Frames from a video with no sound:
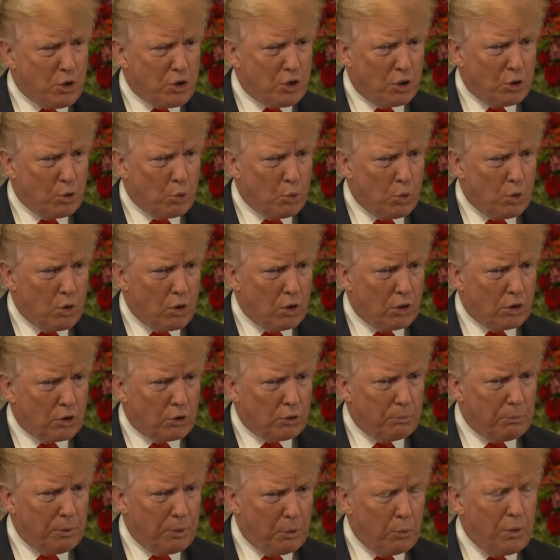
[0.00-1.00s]
to the
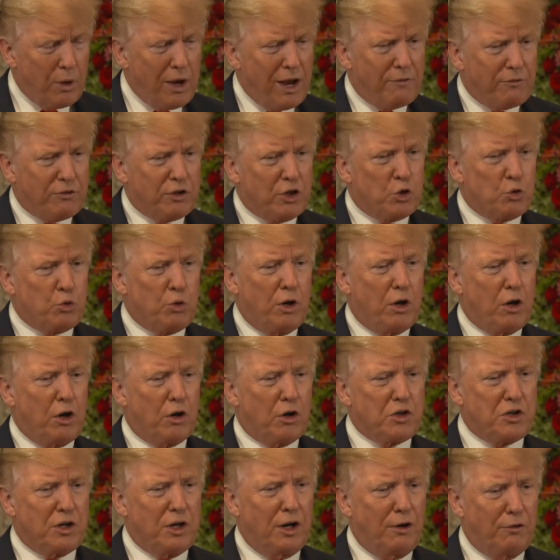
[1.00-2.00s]
world, but we have to treat
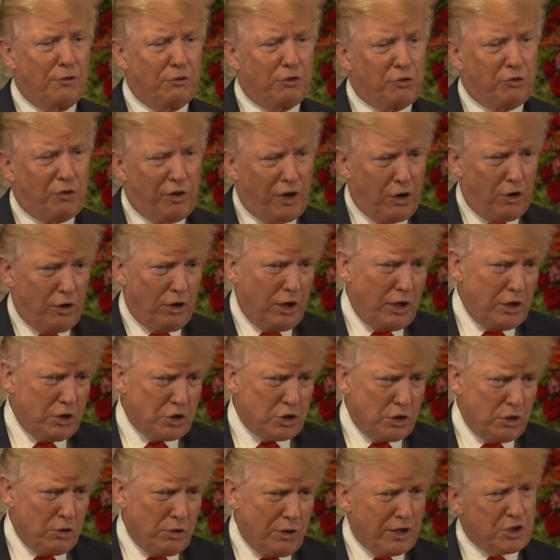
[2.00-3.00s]
ourselves fairly.
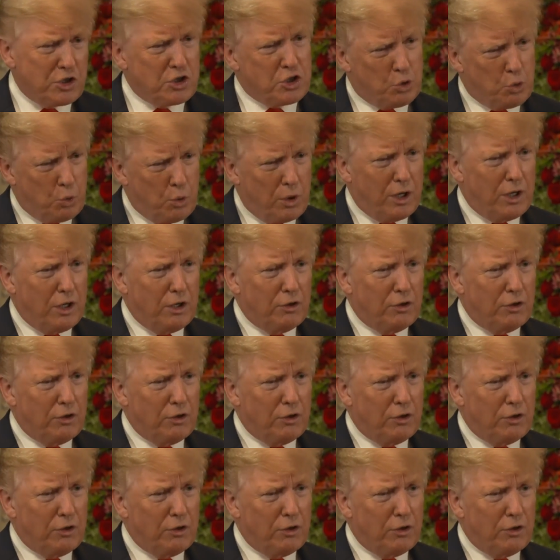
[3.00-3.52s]
So that's the way it